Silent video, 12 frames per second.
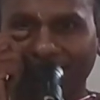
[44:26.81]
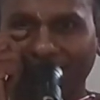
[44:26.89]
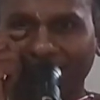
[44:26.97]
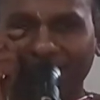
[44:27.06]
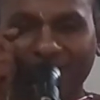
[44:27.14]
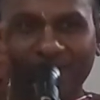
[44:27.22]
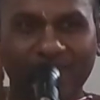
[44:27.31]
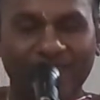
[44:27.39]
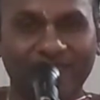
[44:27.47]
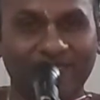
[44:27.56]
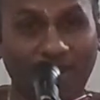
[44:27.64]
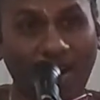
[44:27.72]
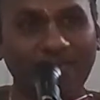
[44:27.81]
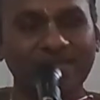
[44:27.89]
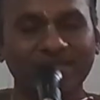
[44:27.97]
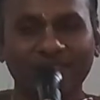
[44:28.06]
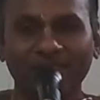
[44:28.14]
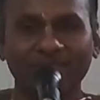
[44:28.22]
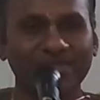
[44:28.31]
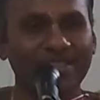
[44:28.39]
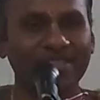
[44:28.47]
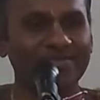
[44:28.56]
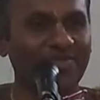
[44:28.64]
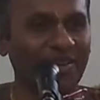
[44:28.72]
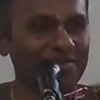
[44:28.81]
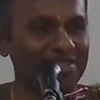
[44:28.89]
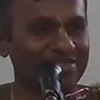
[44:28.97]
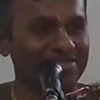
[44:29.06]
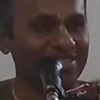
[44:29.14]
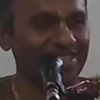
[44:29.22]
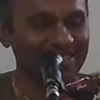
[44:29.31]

What does it mean? Form is there, but then it's formless.